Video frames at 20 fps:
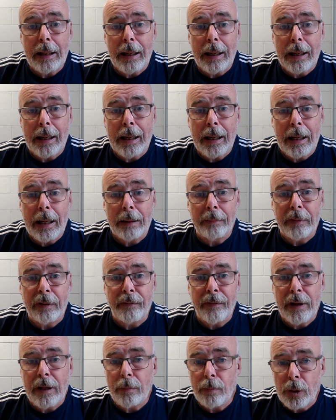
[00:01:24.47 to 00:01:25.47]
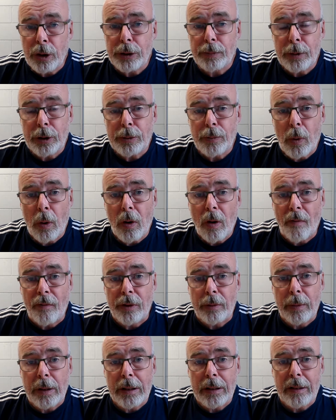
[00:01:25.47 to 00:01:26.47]
I feel much more
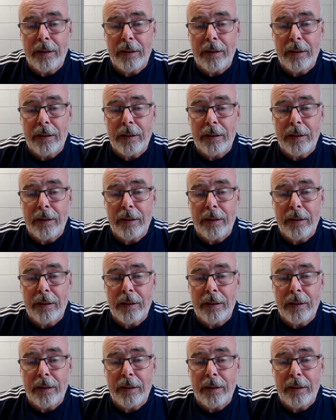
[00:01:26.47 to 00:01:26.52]
comfortable in it